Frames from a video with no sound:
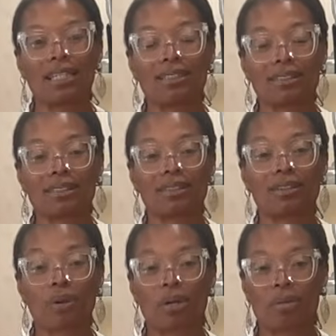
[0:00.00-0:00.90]
to
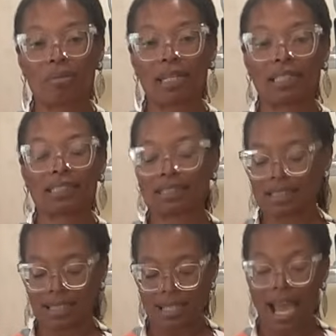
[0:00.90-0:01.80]
30
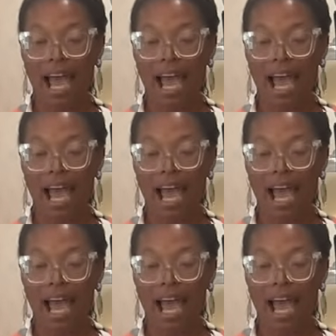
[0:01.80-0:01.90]
minutes.